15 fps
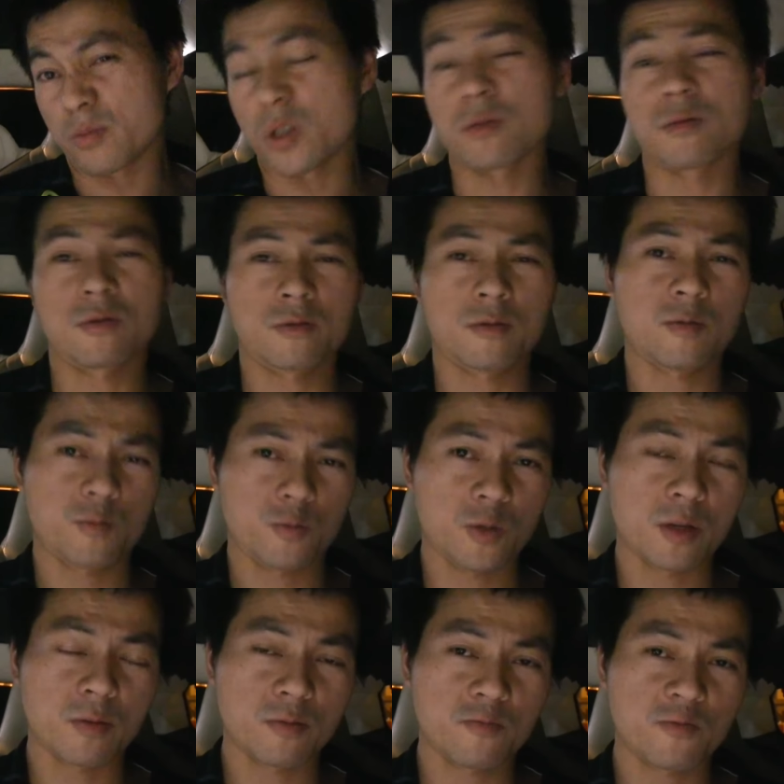but you know, when
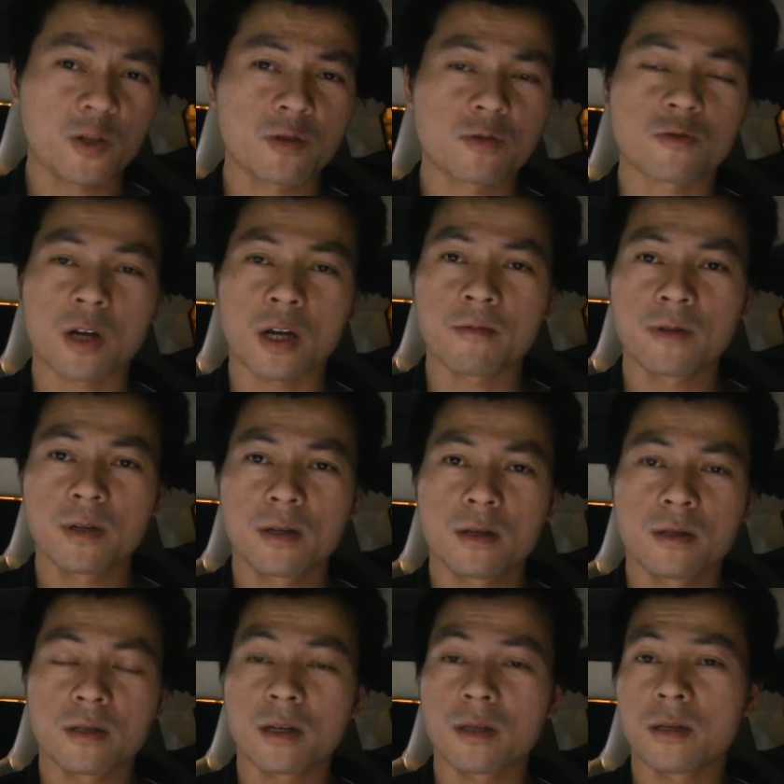I want to drive,
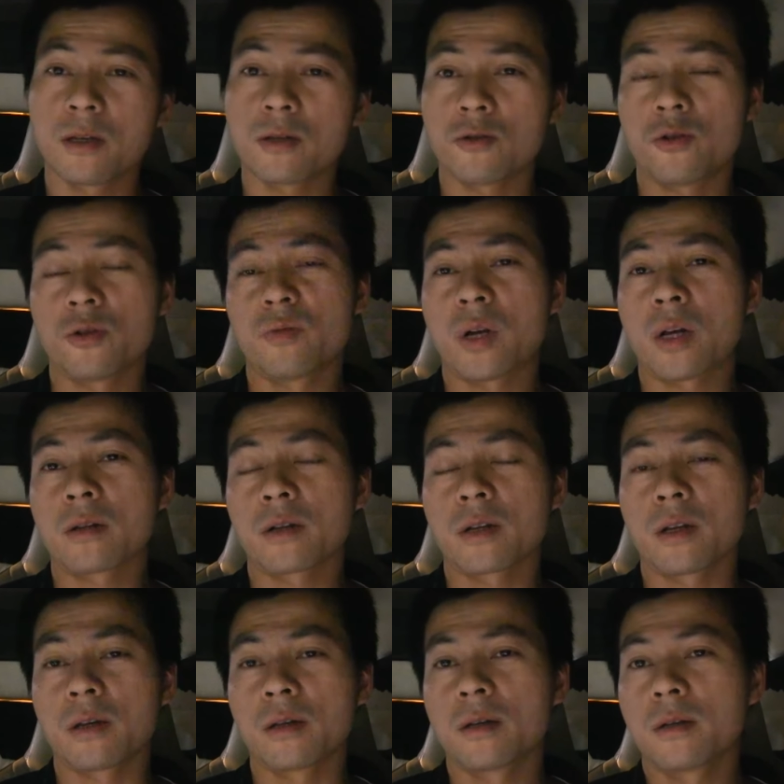then it
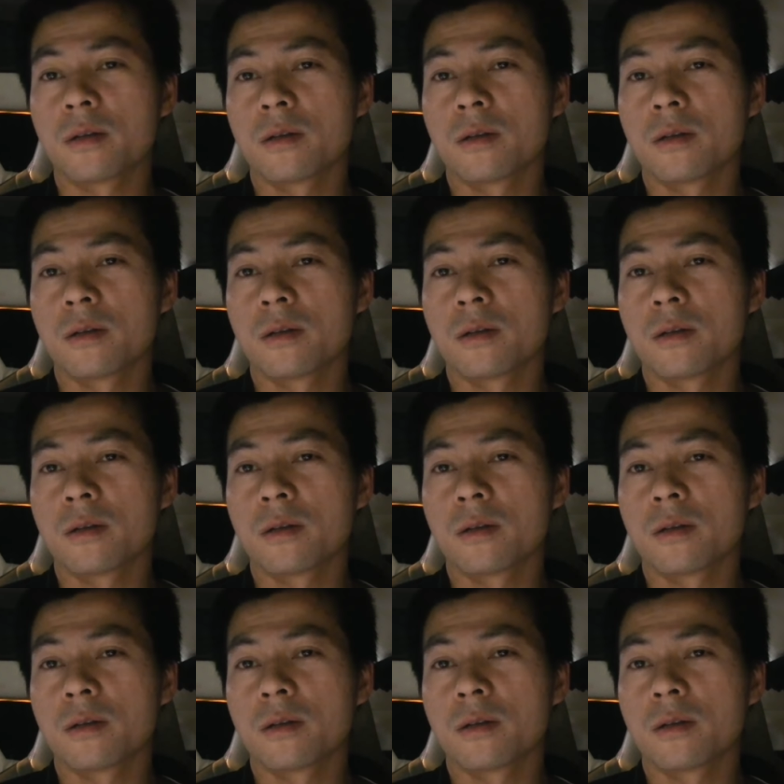automatically